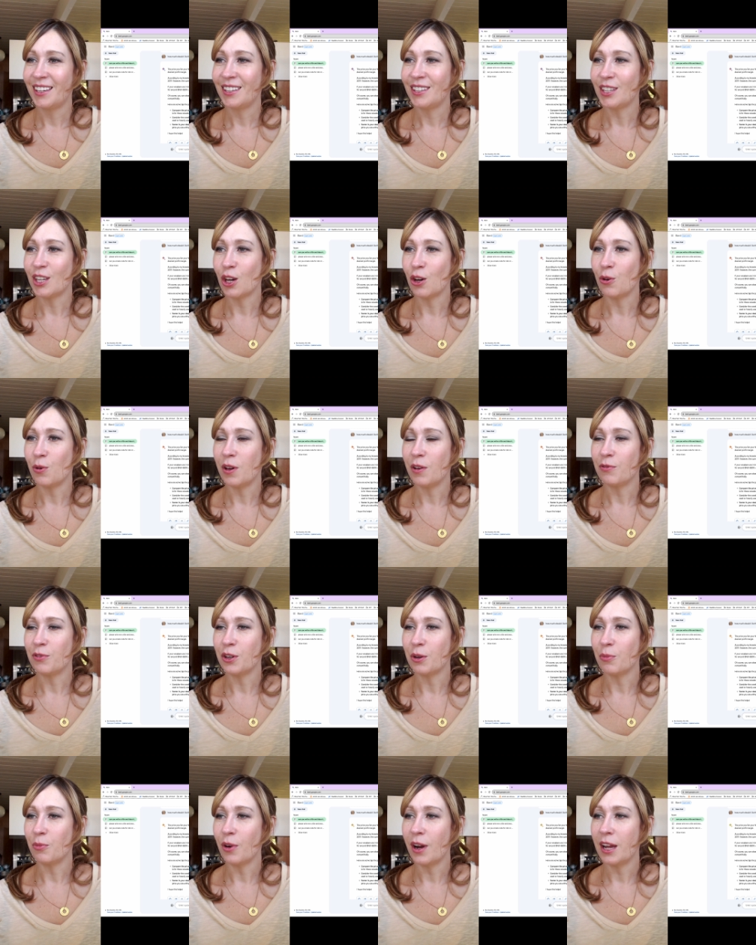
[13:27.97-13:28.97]
So if
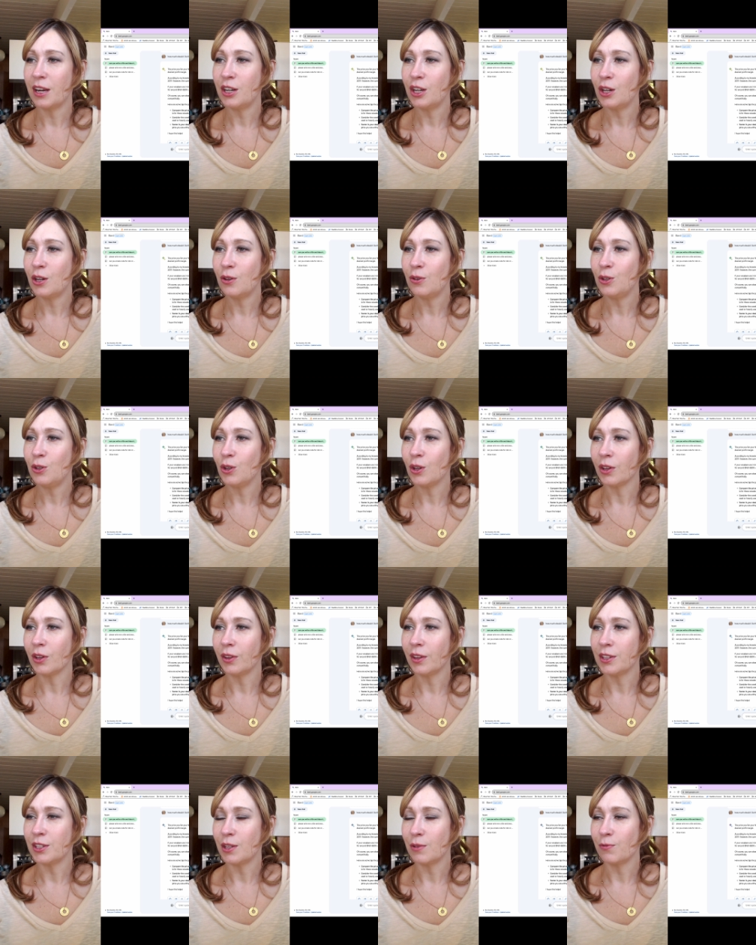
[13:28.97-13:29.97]
they're brand new, you could
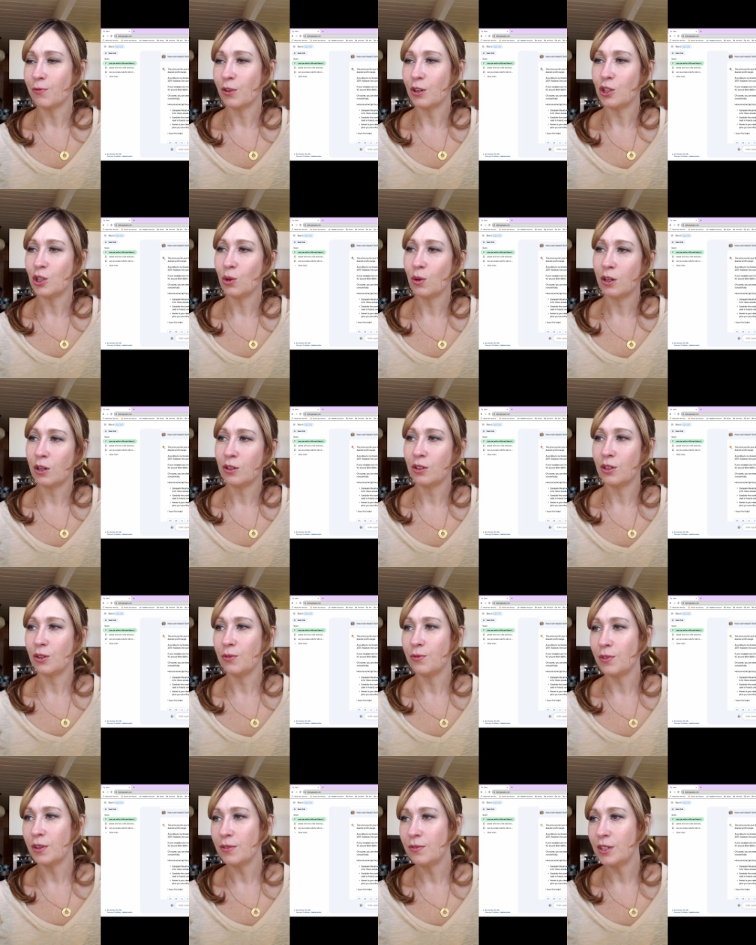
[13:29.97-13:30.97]
list them for two hundred to two
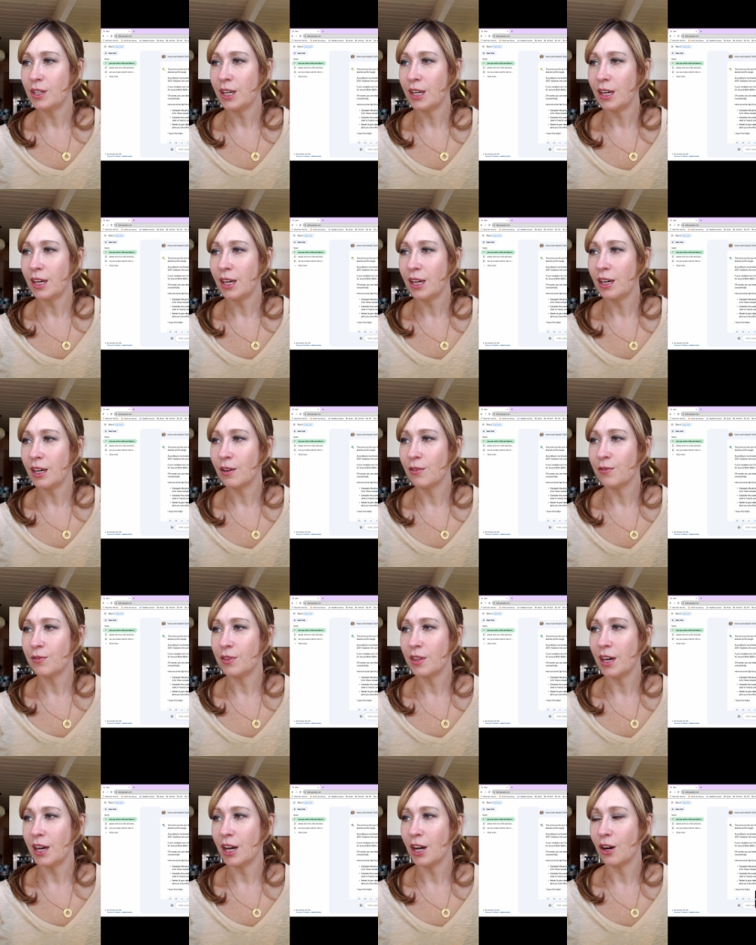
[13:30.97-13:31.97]
hundred fifty dollars.
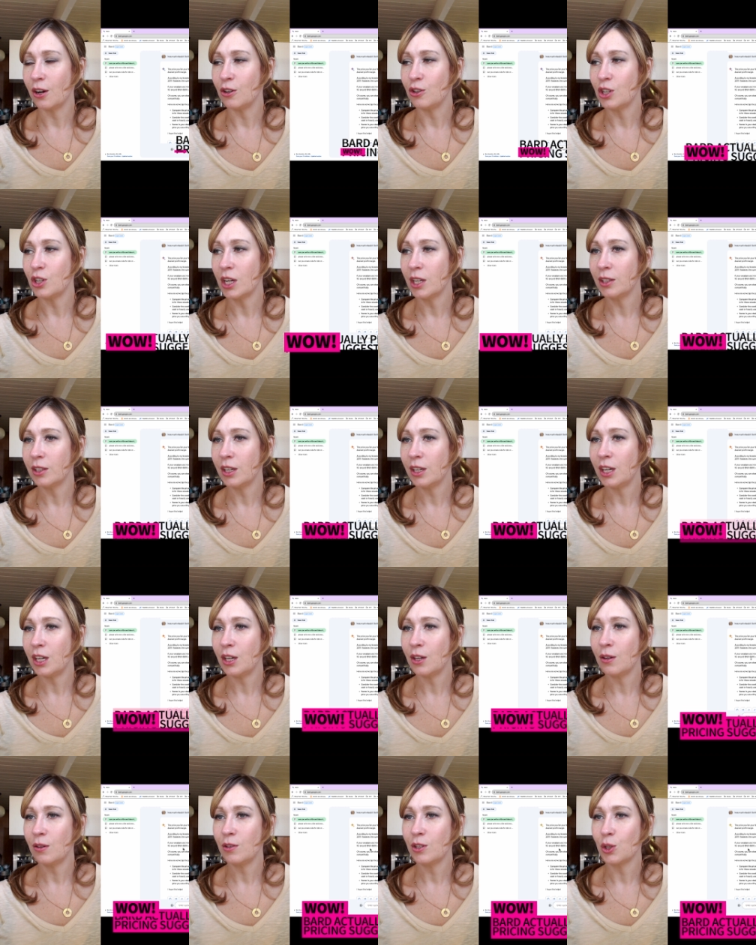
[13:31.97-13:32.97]
If they are gently
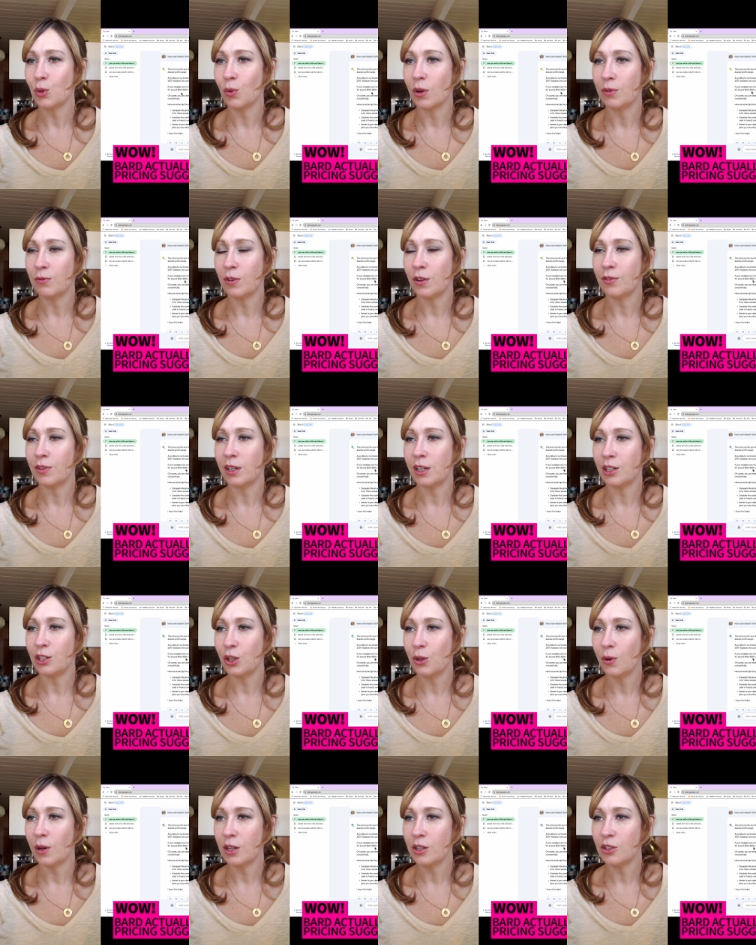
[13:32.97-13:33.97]
used, one hundred fifty to
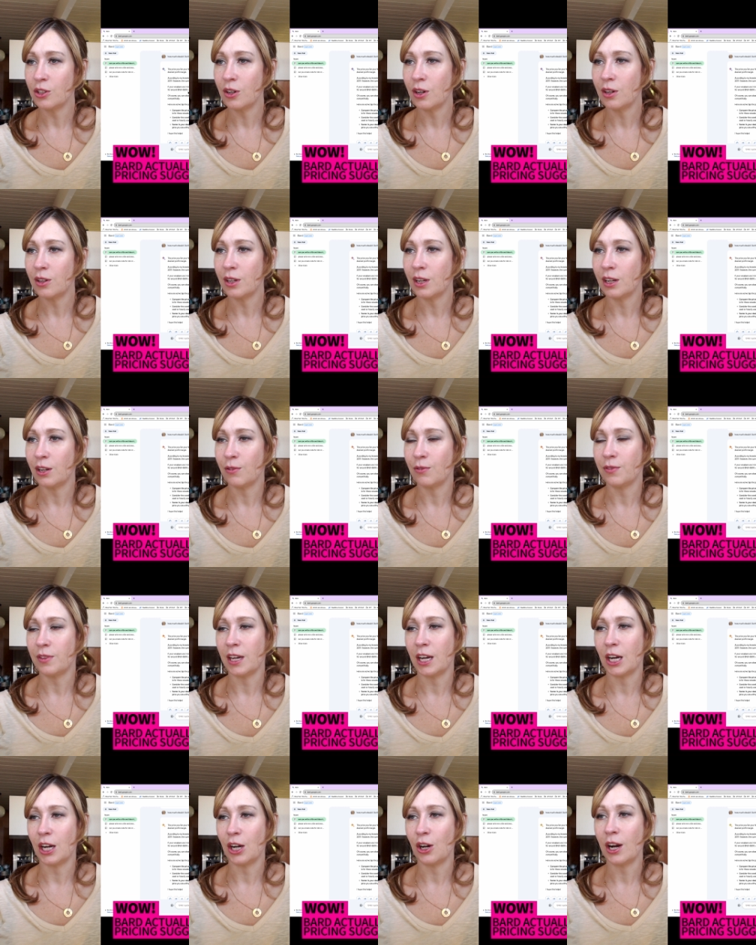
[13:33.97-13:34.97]
two hundred dollars. And if
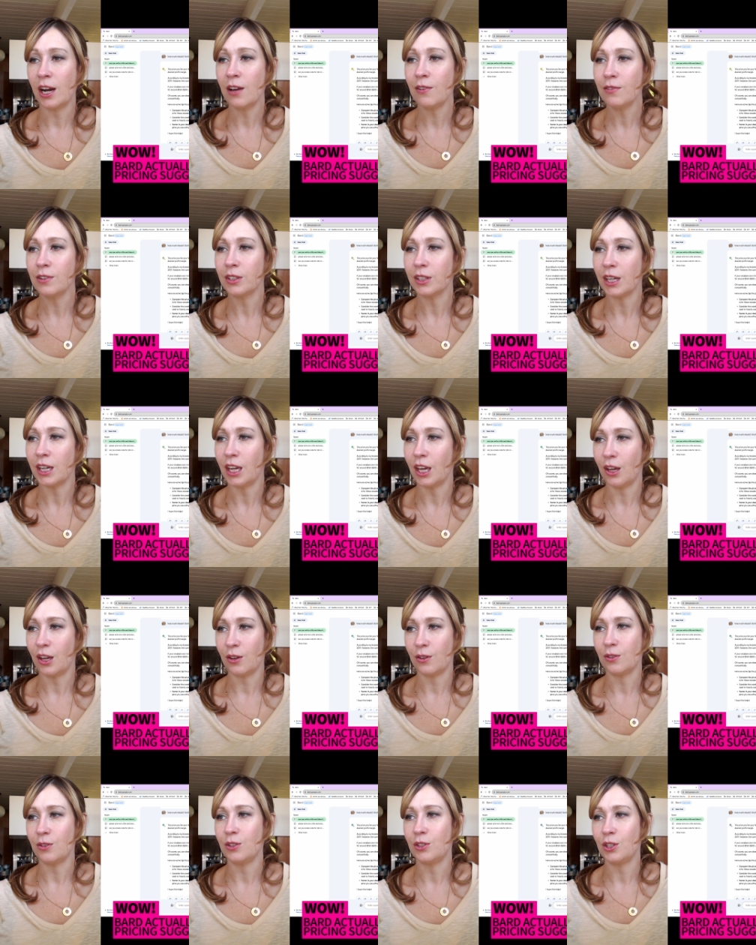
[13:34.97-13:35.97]
they're heavily
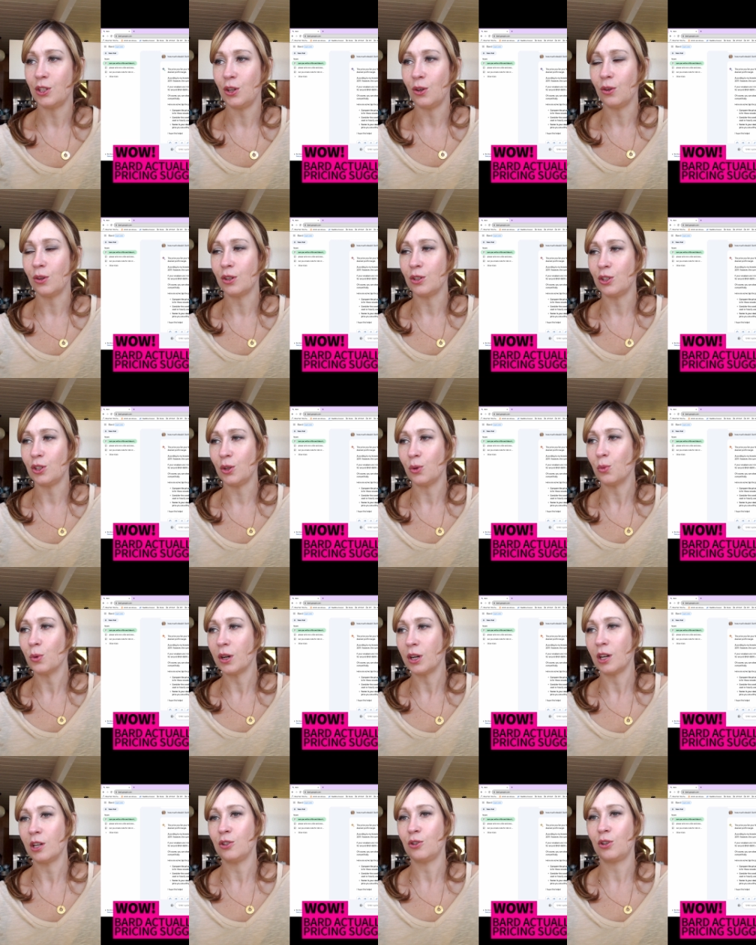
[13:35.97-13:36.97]
used, you could do
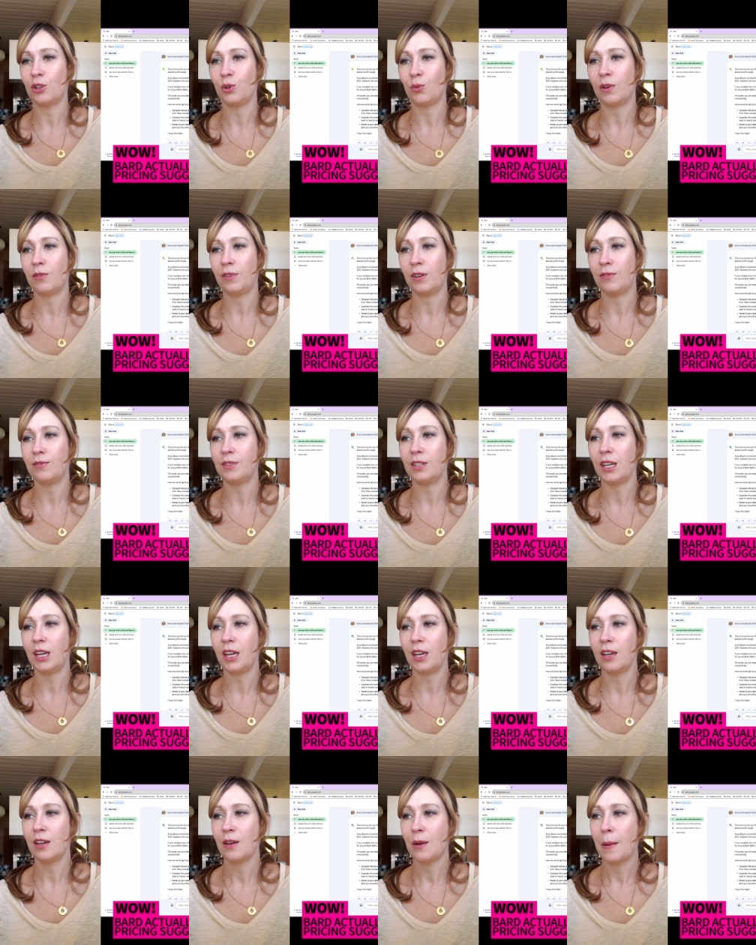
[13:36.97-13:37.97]
one hundred to one hundred fifty
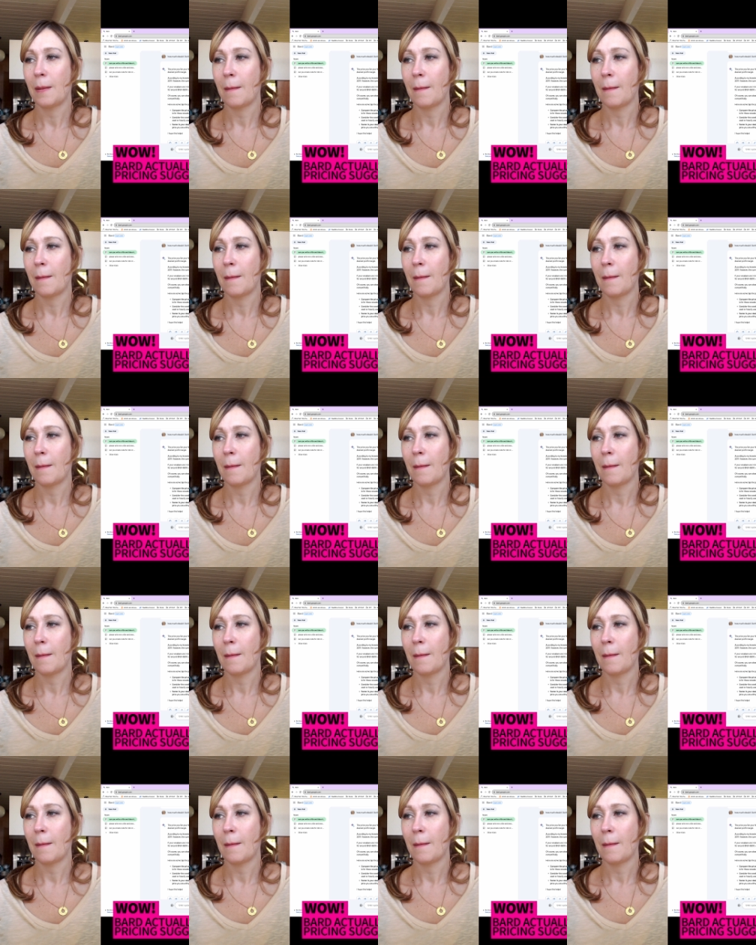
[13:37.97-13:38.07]
dollars.